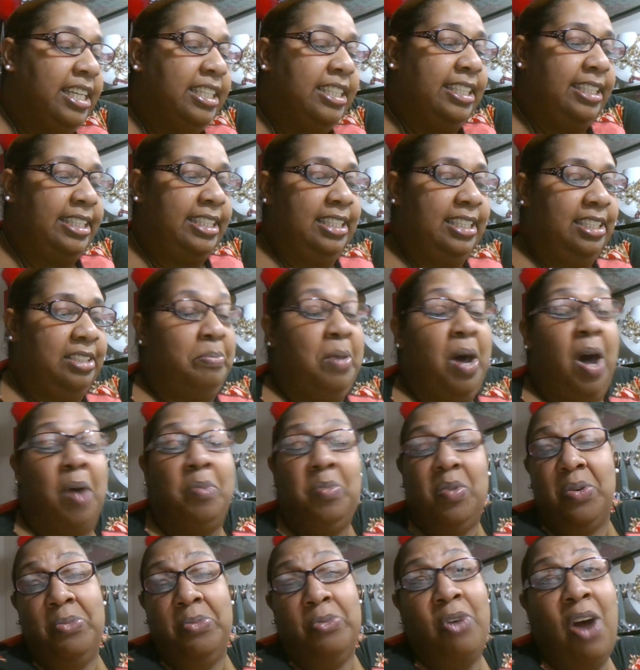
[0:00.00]
This is
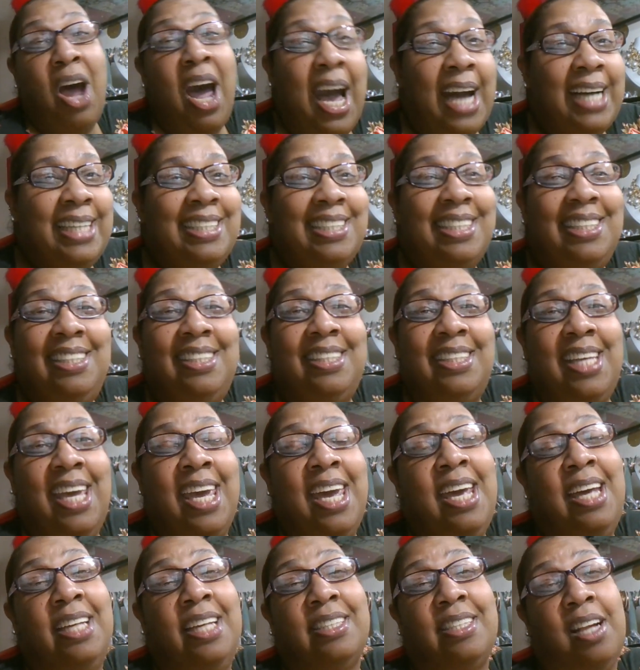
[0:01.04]
Mama Roxie
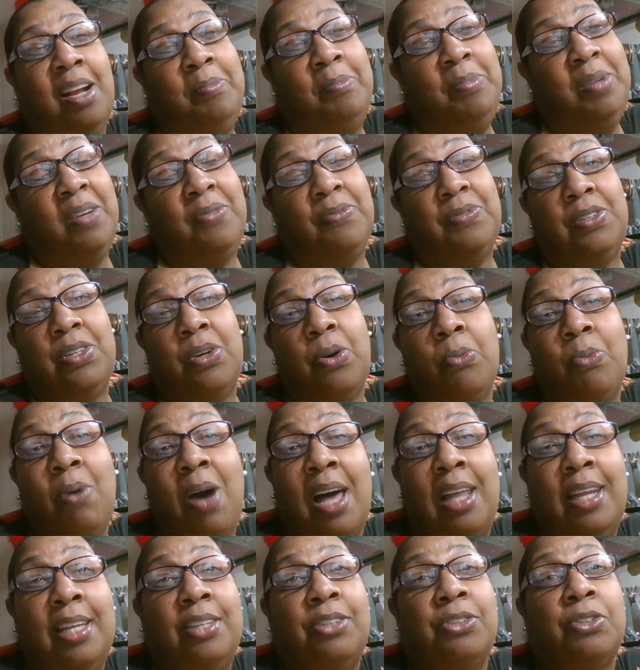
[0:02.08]
says, and I'm here for your
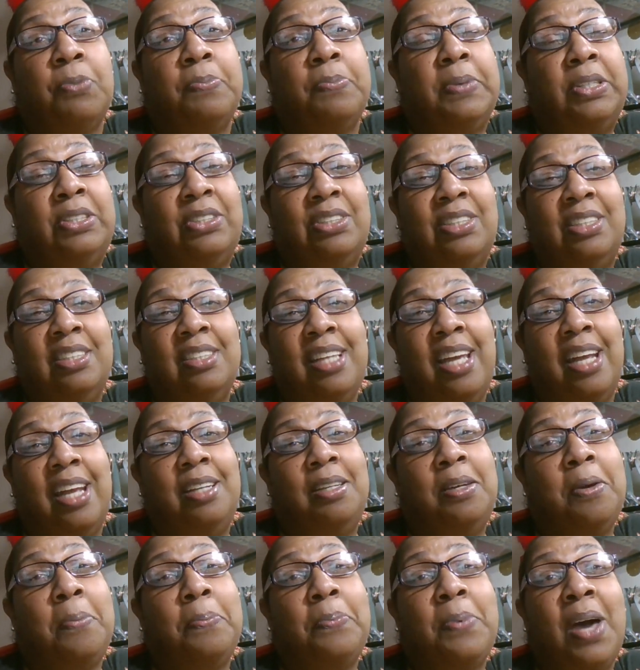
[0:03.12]
wallets, your purses,
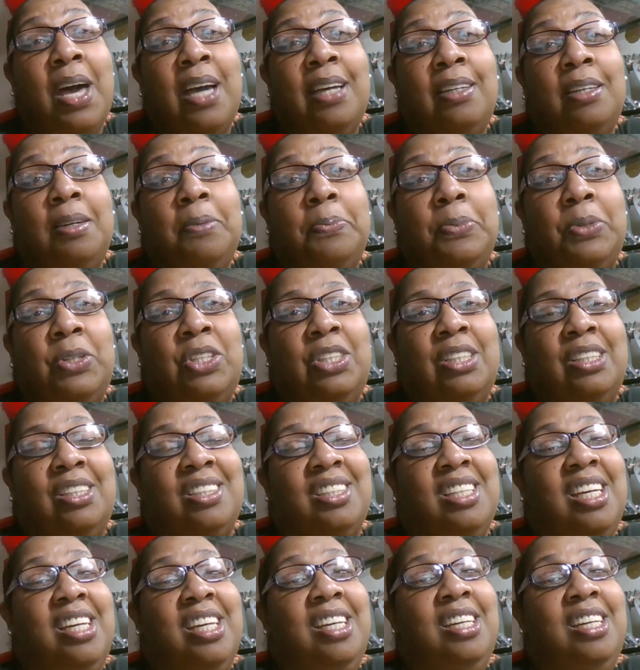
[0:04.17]
and your pocketbooks,